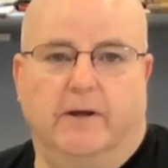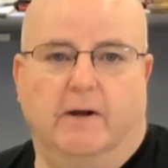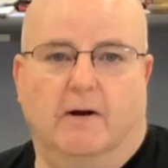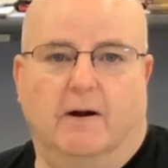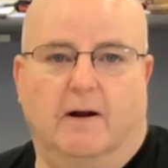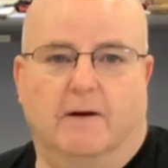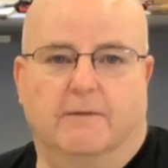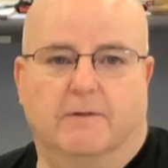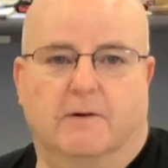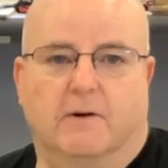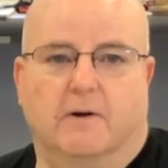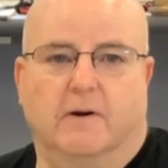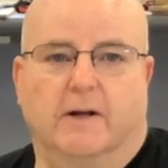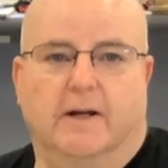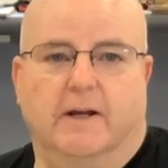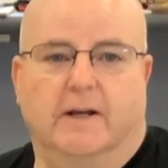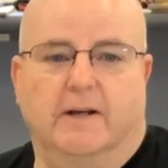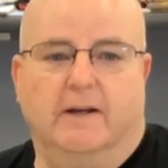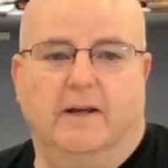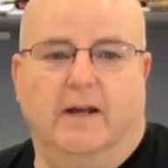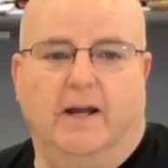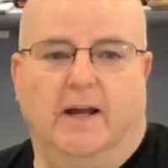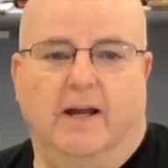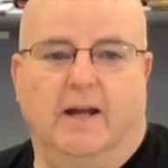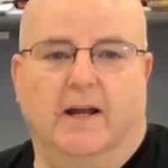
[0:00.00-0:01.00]
off grid,
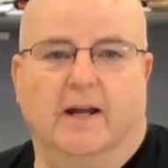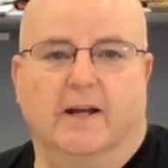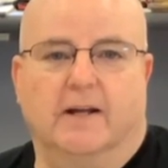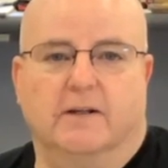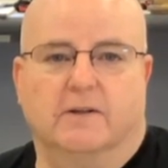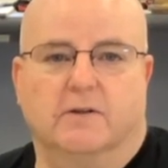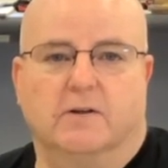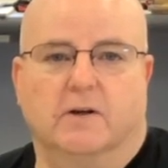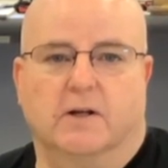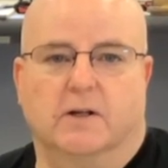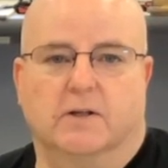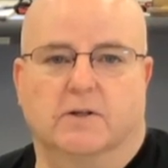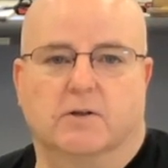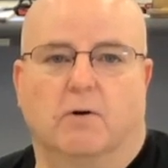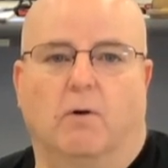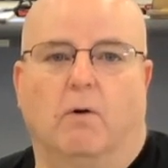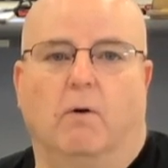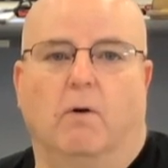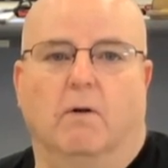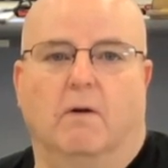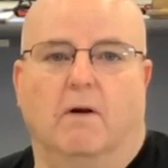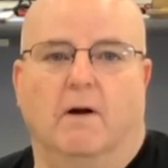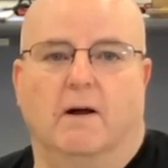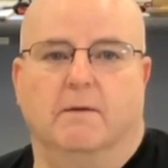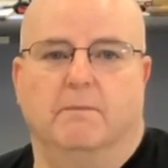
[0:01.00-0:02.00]
and it took a
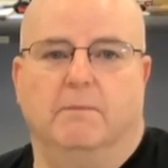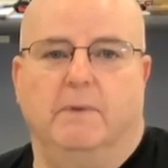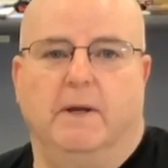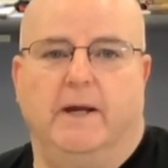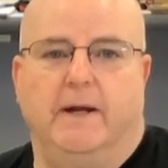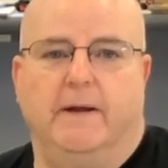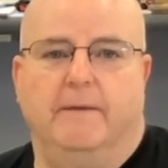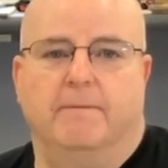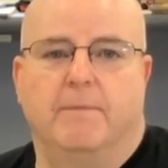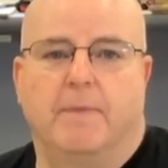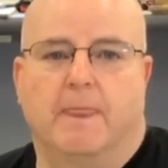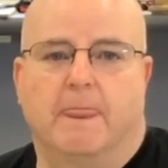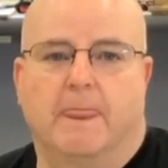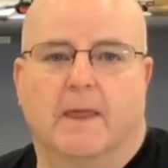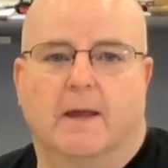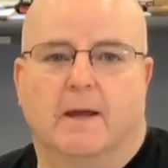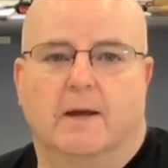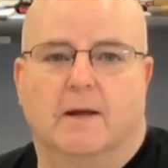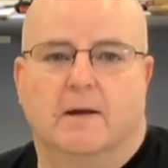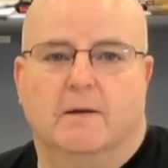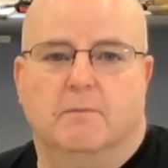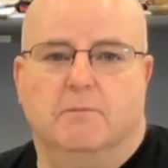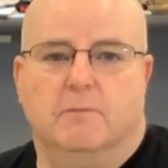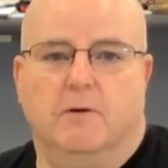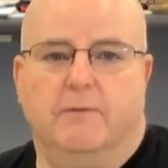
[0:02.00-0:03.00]
toll on me
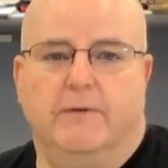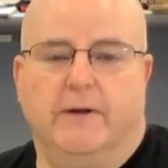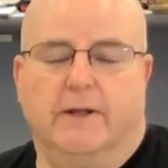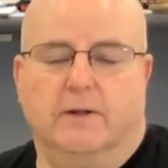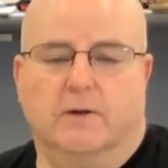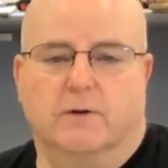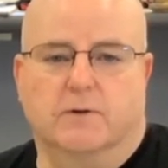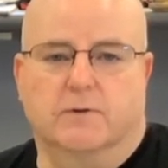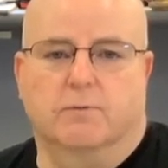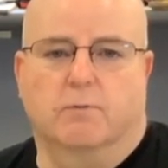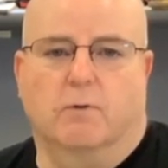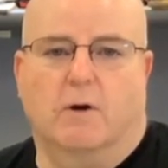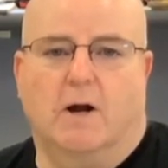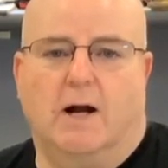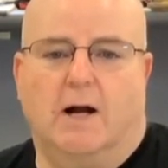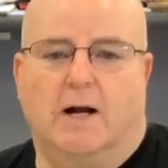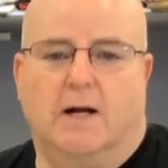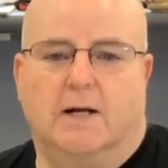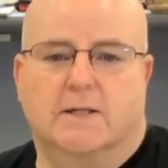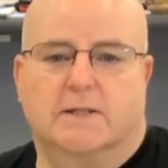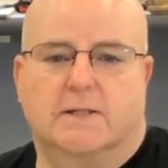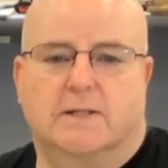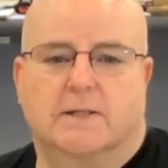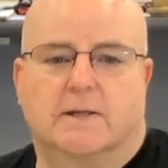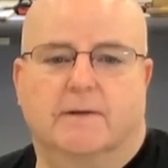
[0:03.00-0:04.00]
moving those
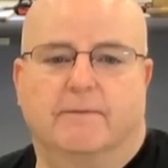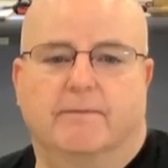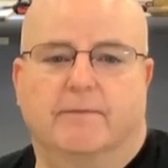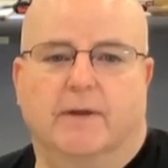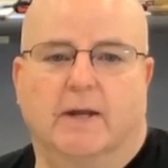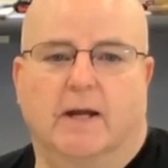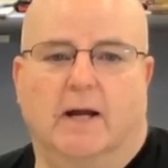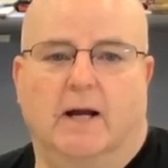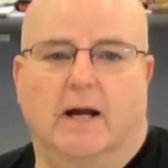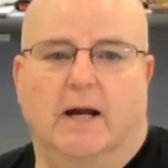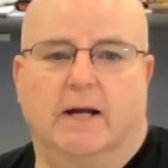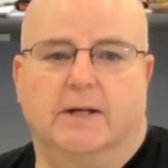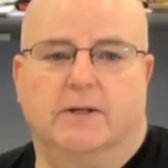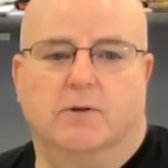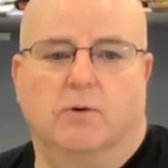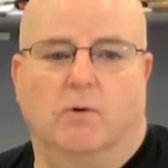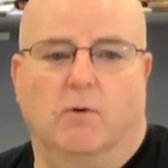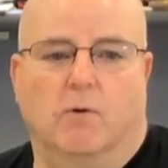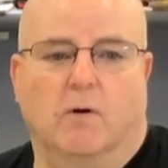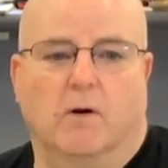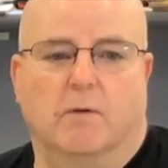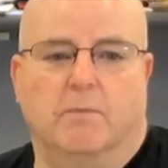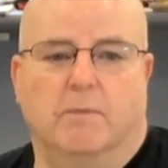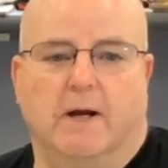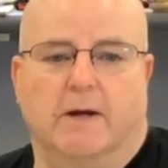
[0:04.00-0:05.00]
rocks. I
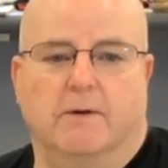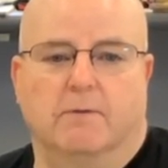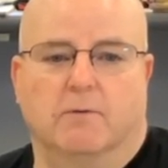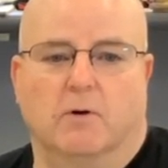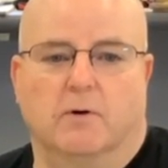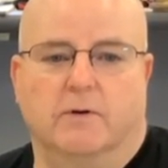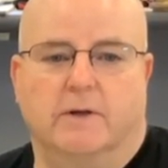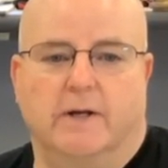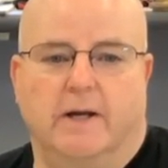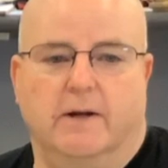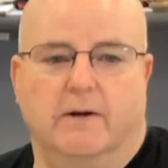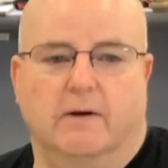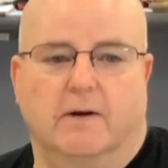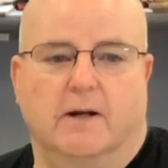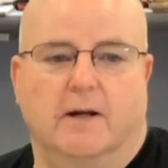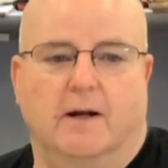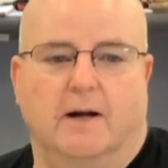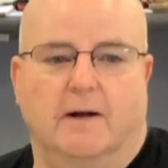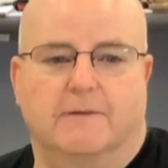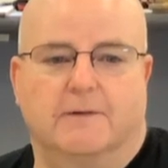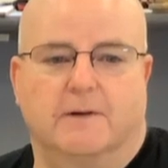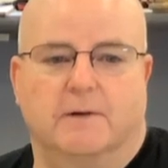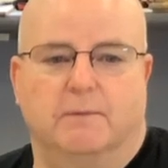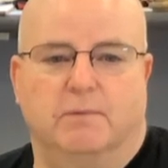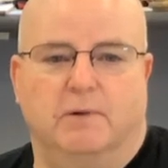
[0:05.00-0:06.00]
tore my rotator
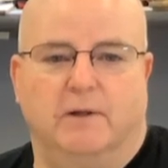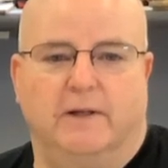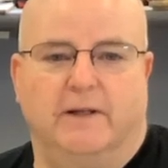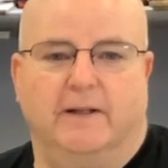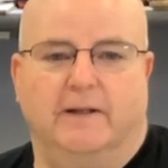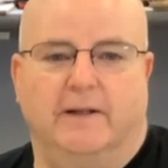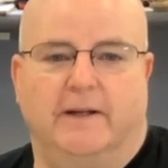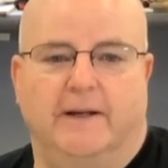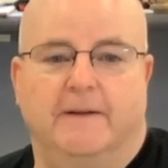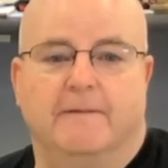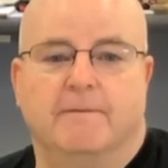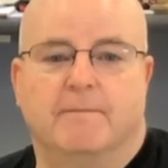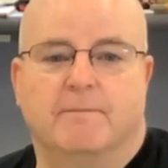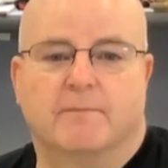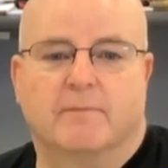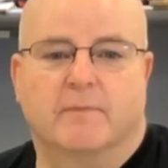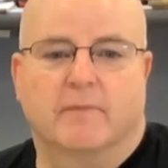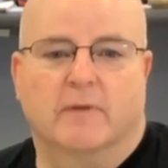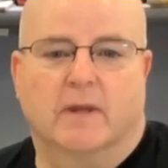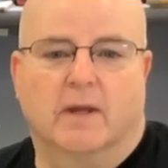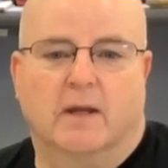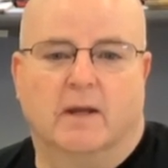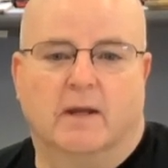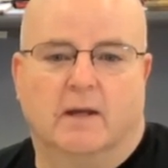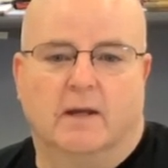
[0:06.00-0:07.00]
cuff completely,
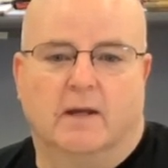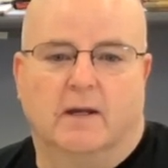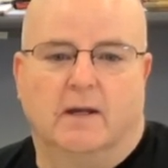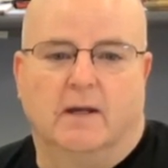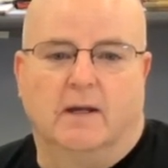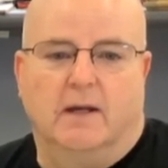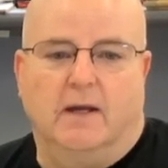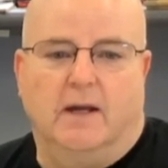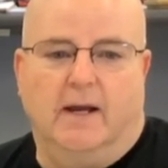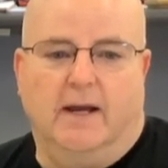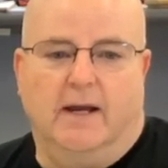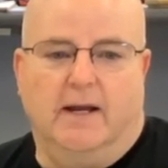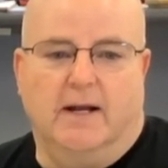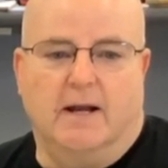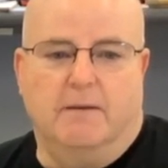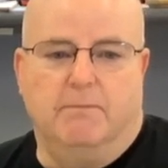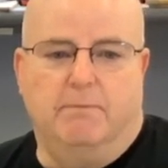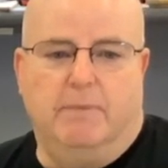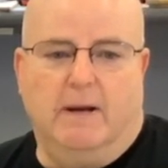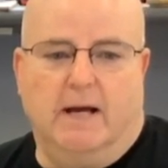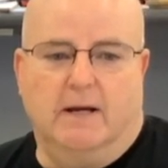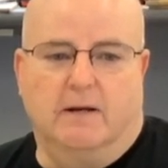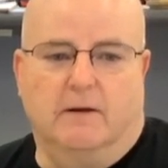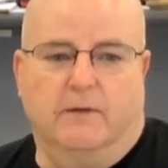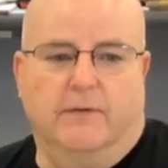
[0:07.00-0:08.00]
and I
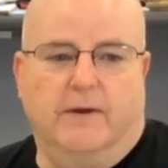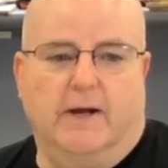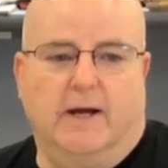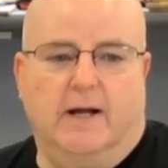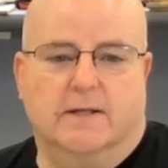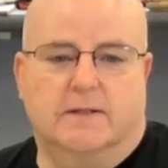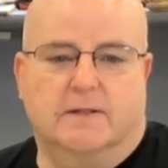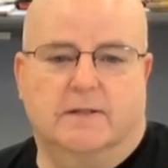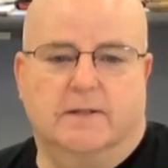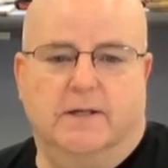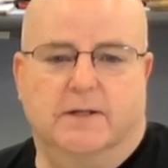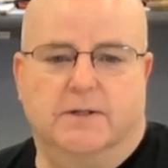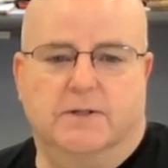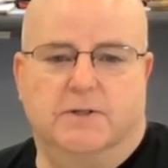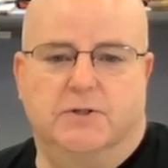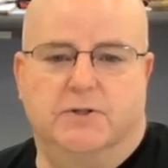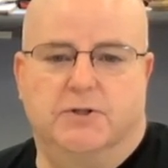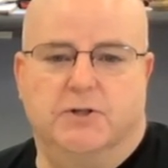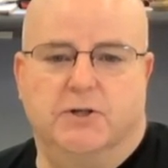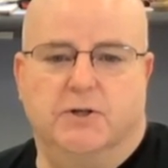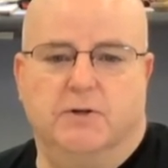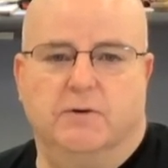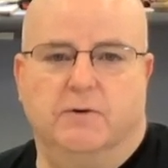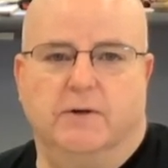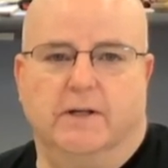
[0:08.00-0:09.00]
battled that since
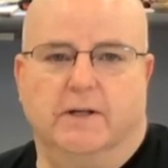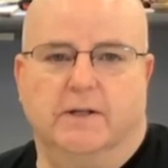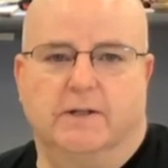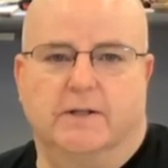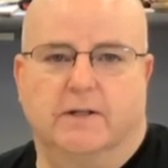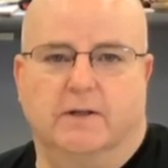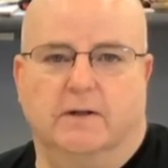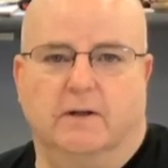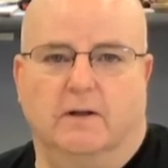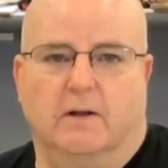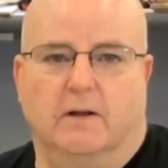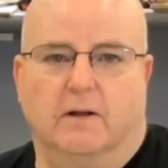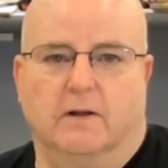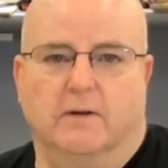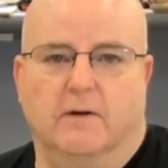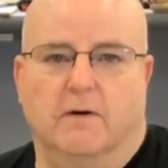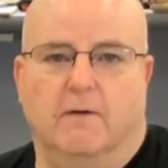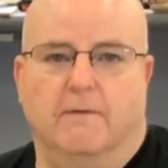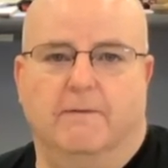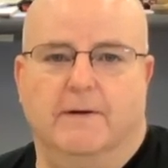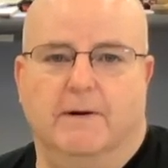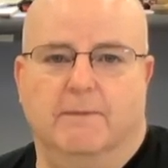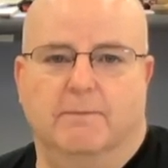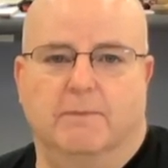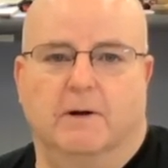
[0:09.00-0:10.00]
June until
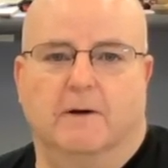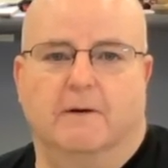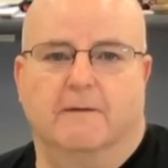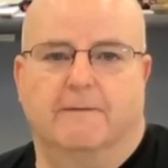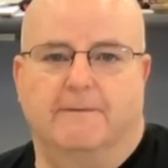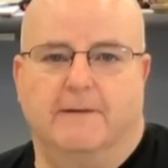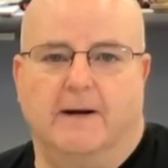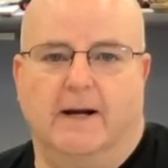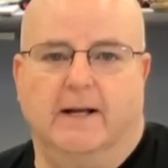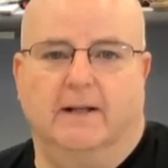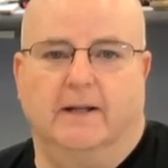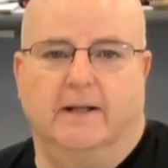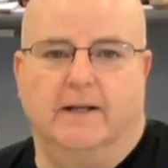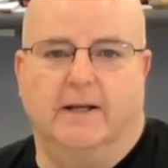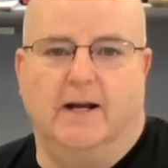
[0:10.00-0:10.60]
November. Finally,